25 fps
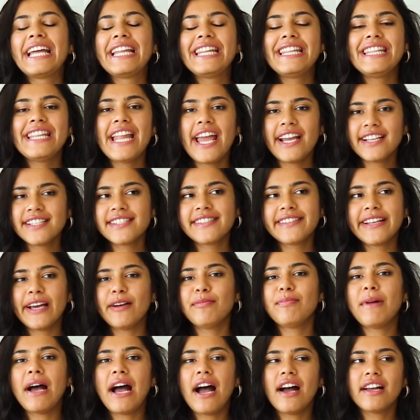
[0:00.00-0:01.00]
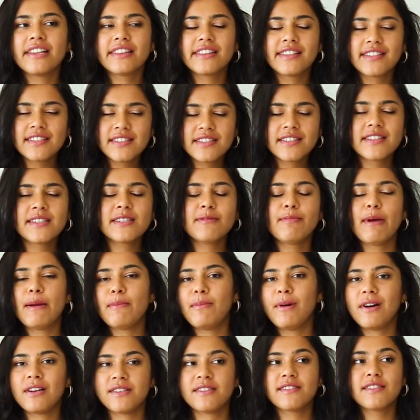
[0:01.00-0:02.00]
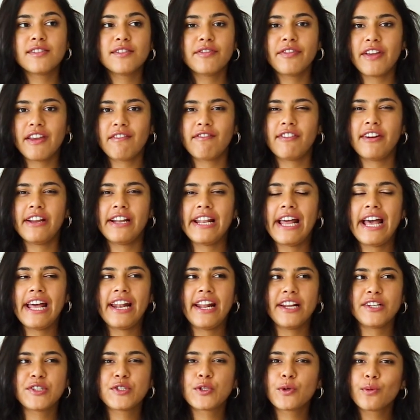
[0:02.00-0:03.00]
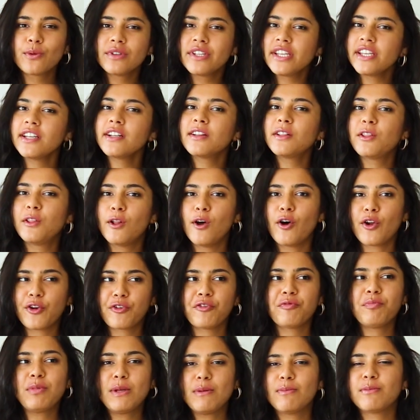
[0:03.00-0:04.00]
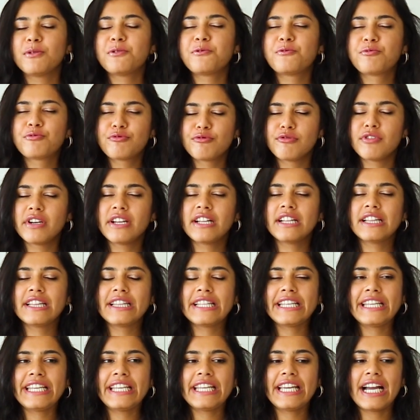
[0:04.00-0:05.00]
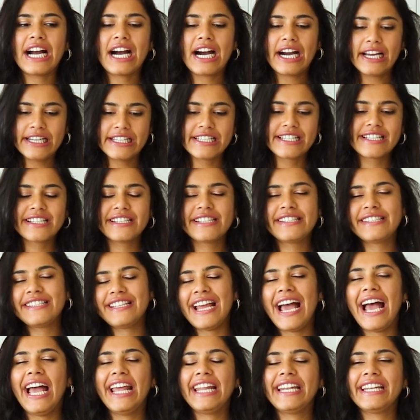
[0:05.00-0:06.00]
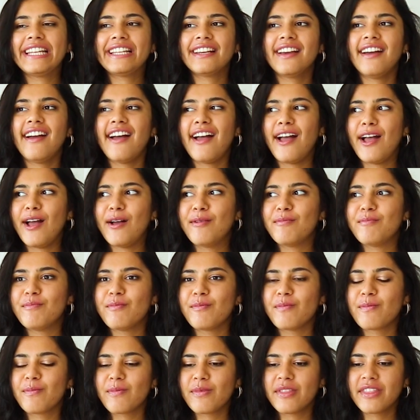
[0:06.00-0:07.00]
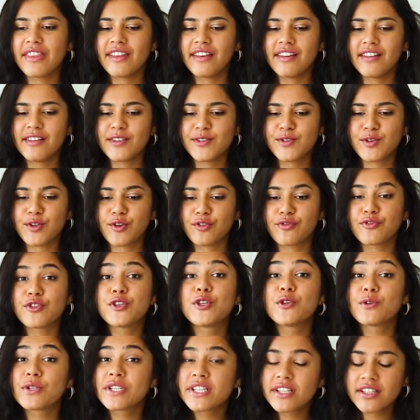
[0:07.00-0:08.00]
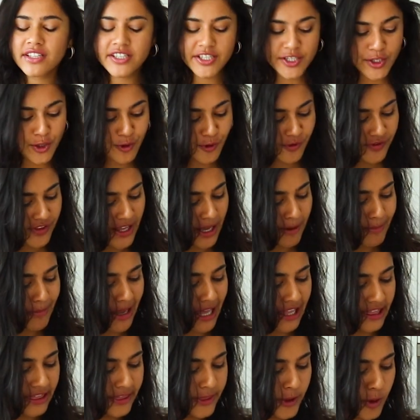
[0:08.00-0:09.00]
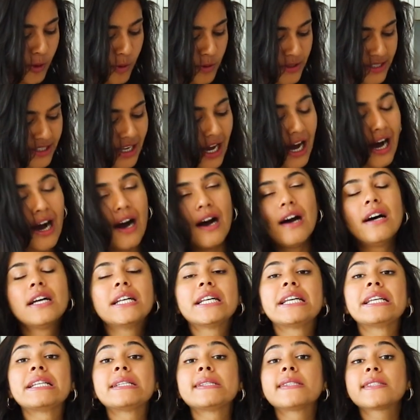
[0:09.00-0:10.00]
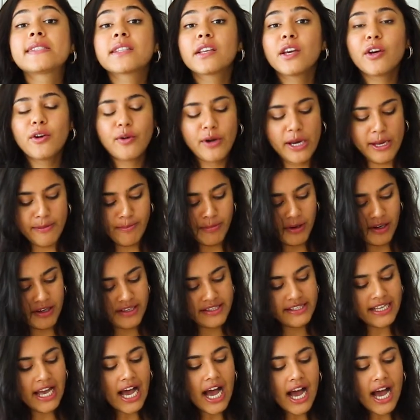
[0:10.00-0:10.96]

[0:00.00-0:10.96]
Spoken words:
Next up, this is my personal favorite, and I don't think a lot of people really understand the sort of utility of them, and those are scrapers.